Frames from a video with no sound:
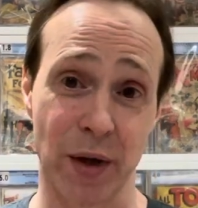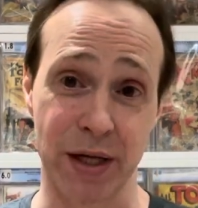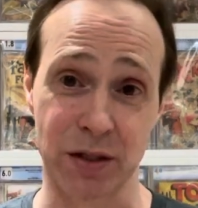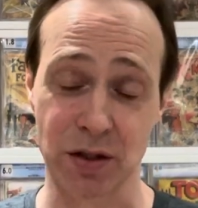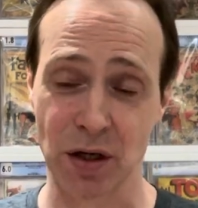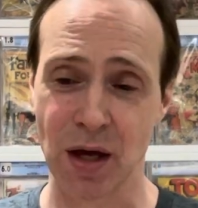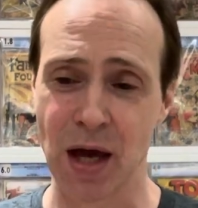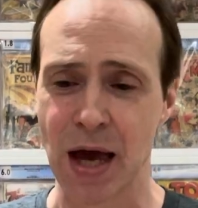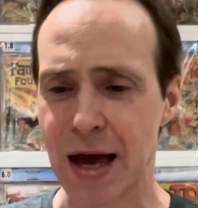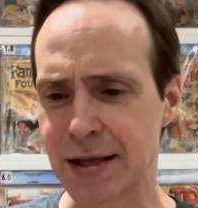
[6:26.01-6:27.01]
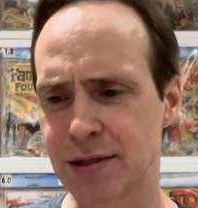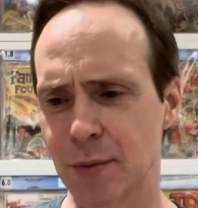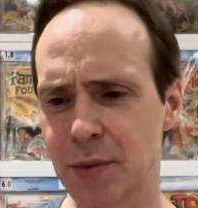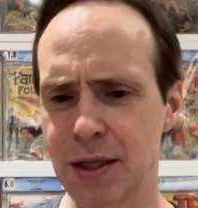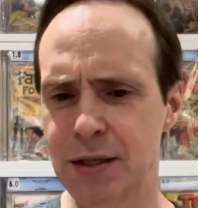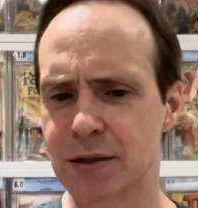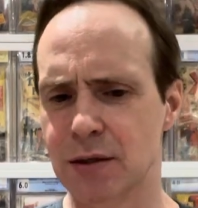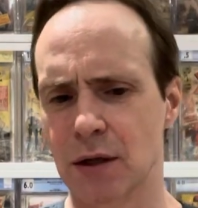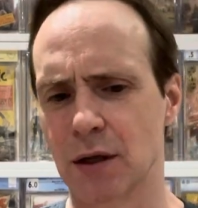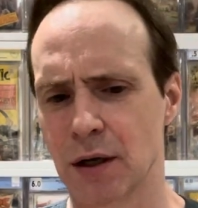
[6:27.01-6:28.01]
Age. And some of
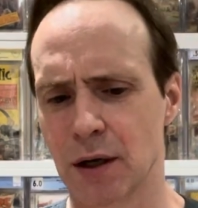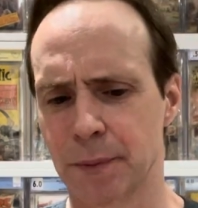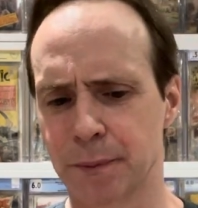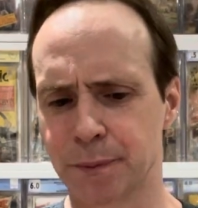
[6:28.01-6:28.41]
these are